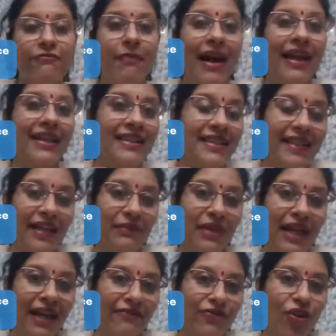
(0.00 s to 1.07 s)
minds that we
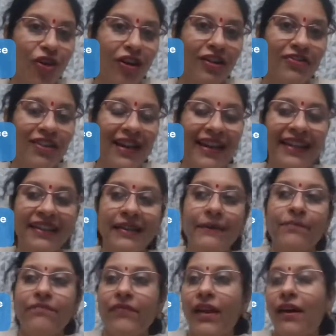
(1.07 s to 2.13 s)
have got, right?
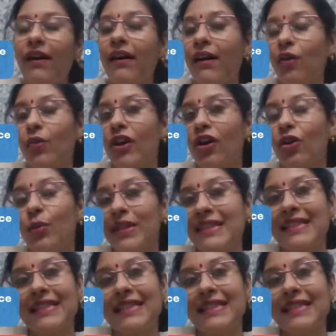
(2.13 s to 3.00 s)
We always